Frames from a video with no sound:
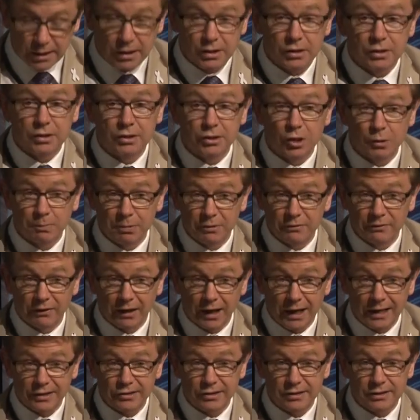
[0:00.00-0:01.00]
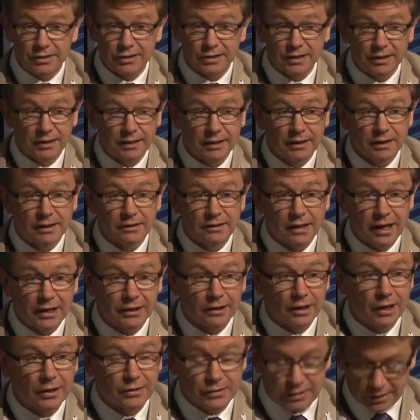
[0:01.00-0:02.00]
Supervisors, they
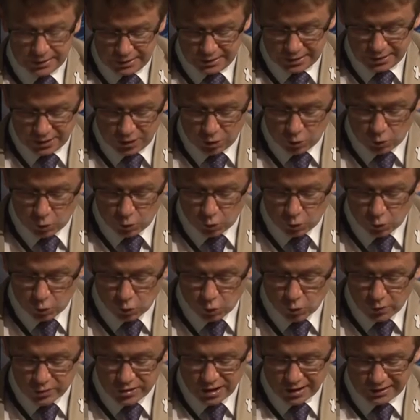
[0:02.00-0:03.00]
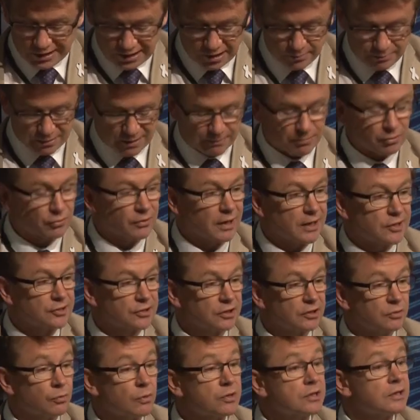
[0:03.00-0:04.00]
noted, also needed
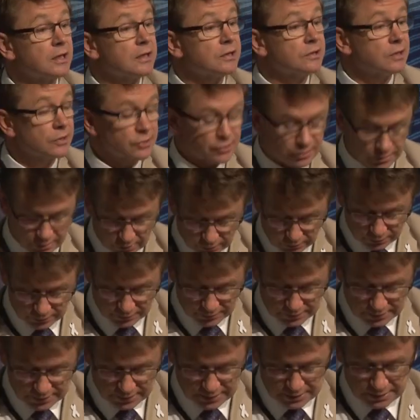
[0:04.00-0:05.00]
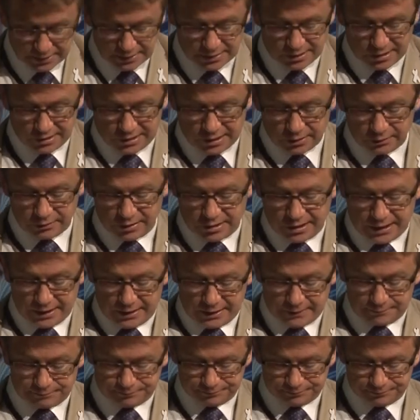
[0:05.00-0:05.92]
preparation with an additional skill set.